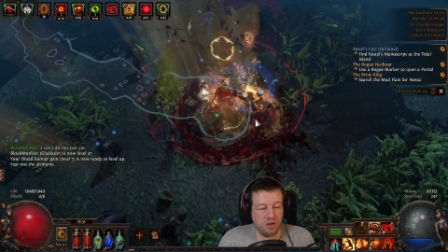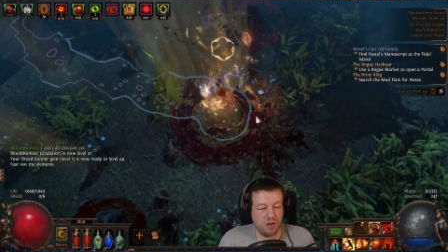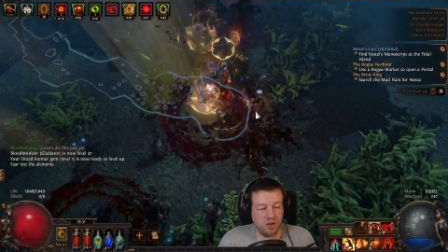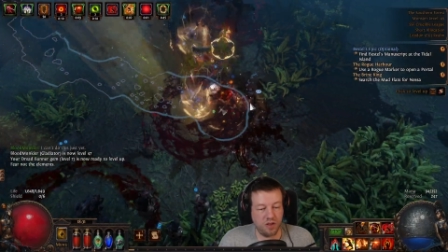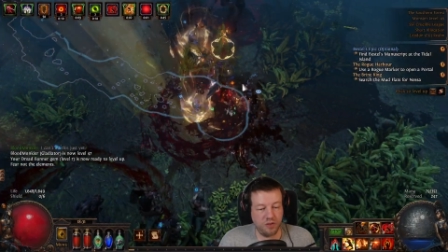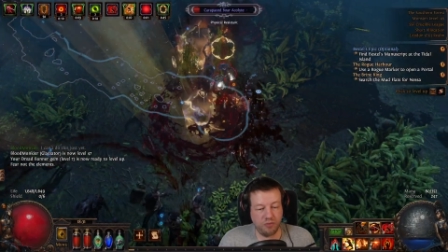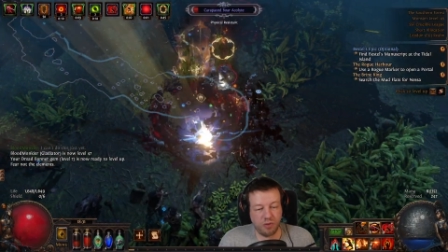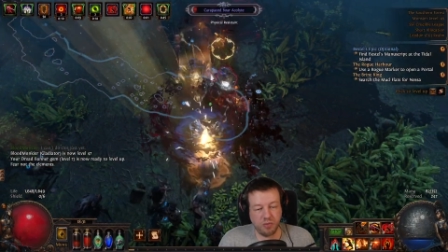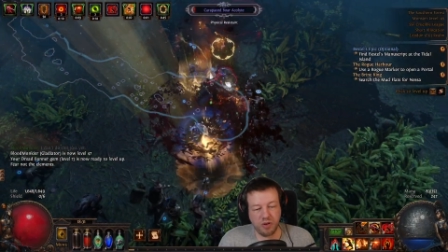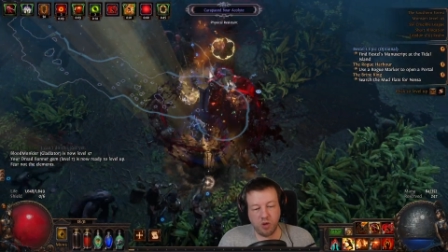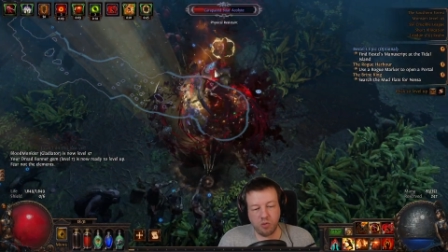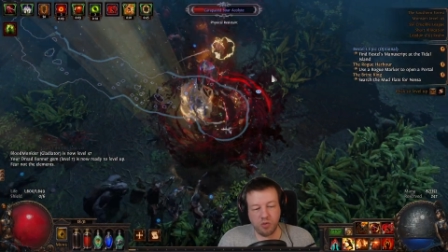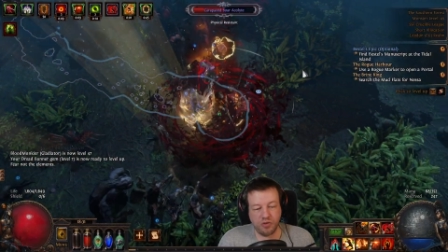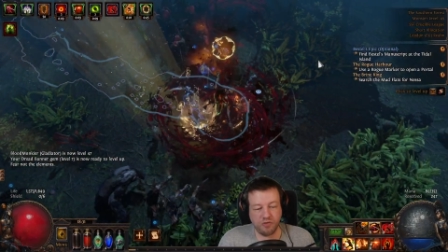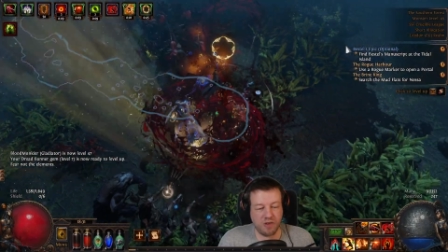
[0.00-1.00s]
It's probably not
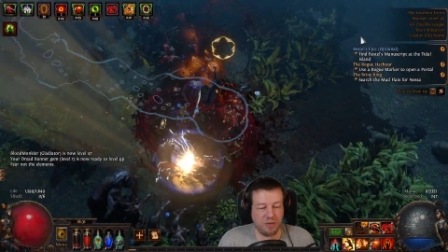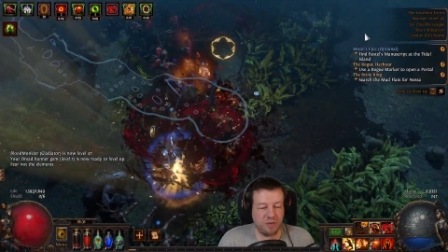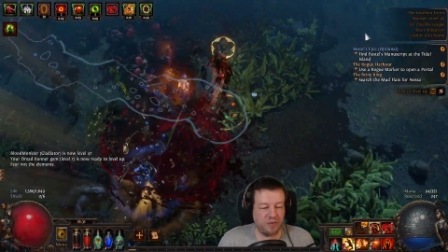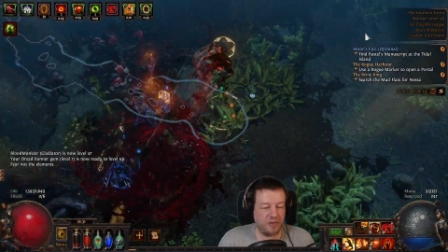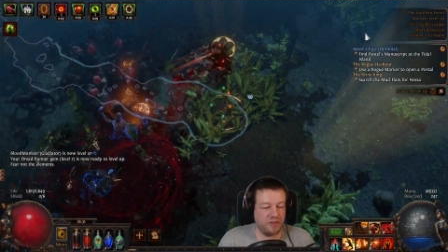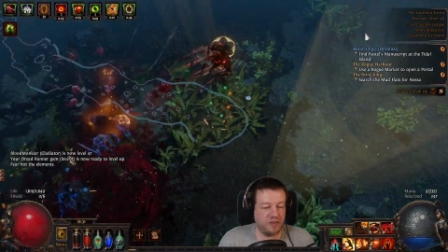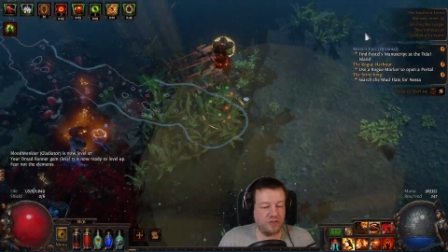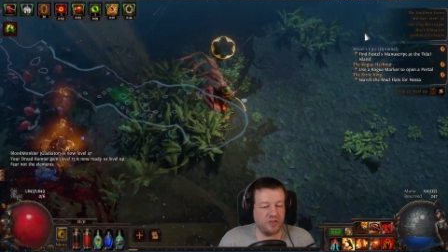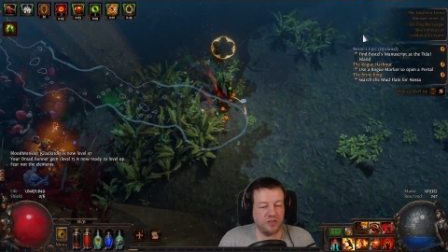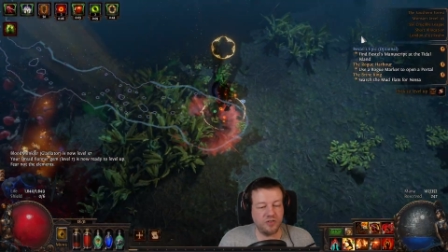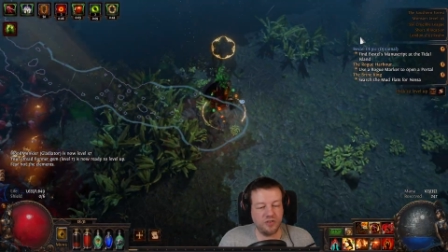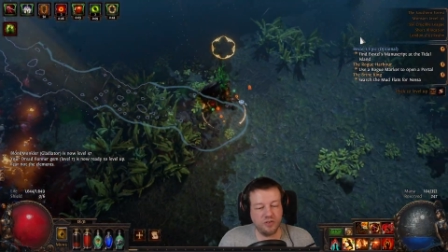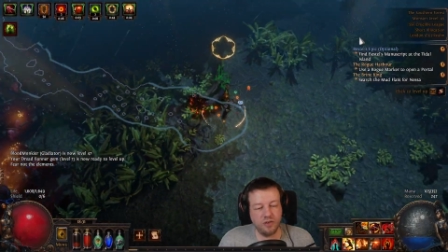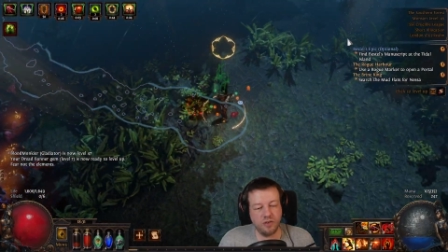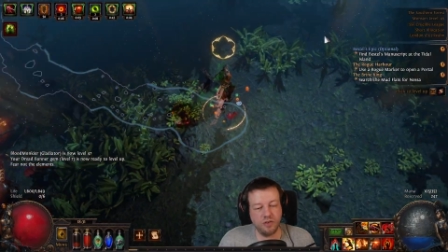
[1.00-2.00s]
worth grabbing this
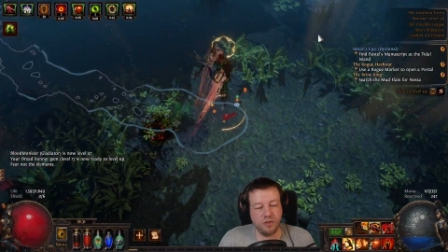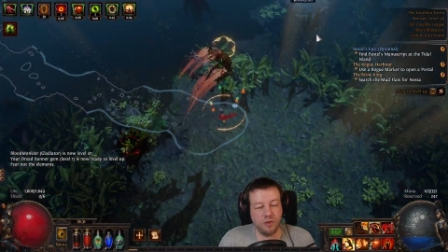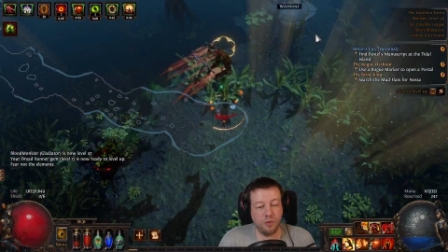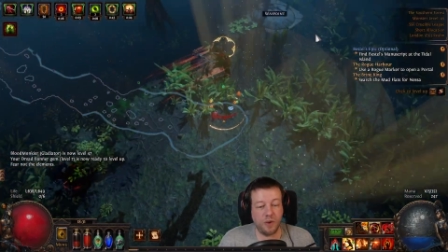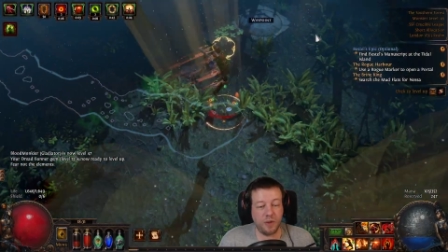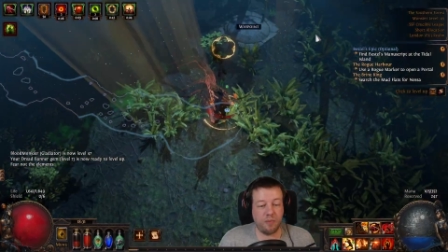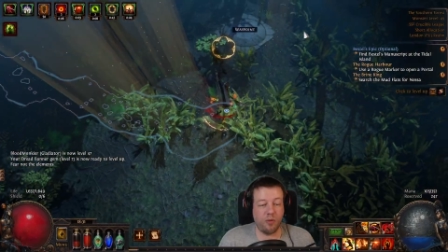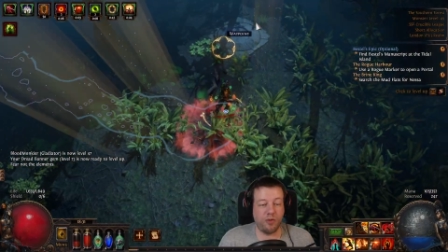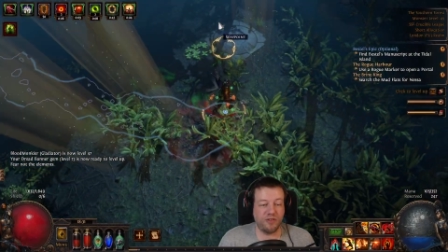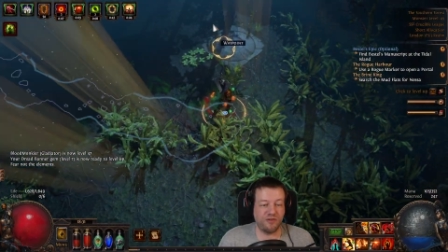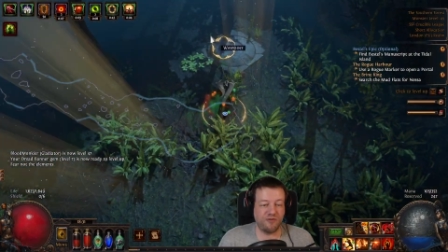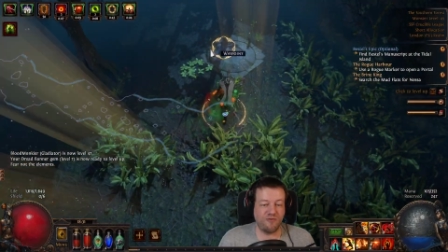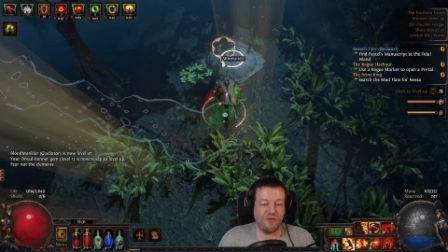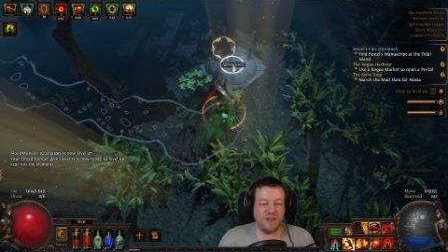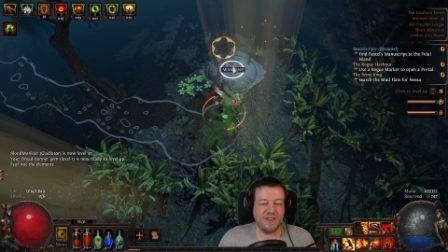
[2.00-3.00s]
because the waypoint's
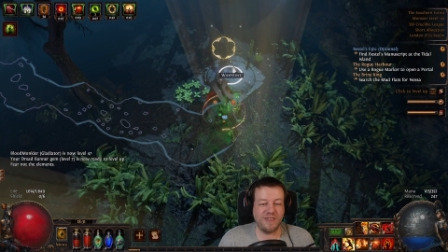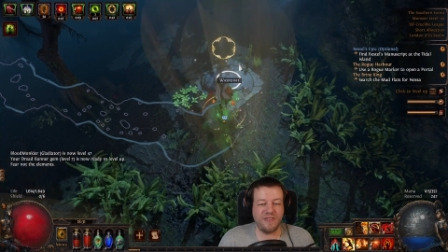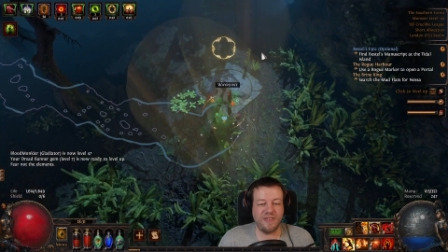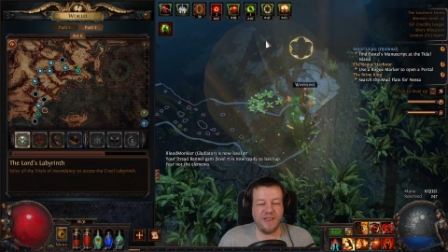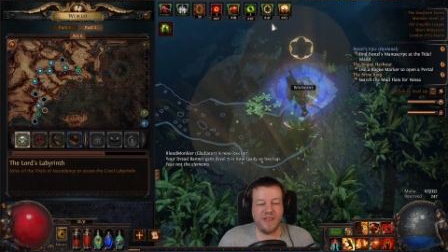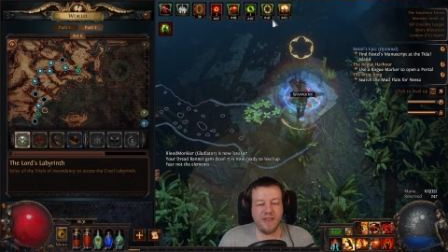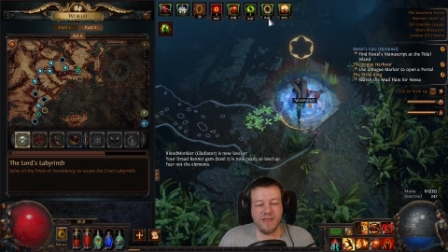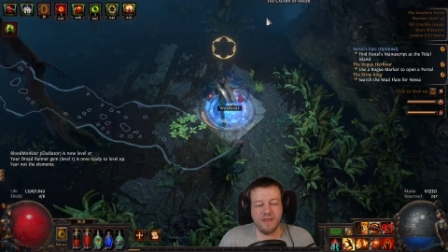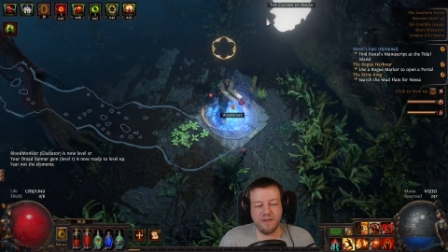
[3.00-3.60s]
right there,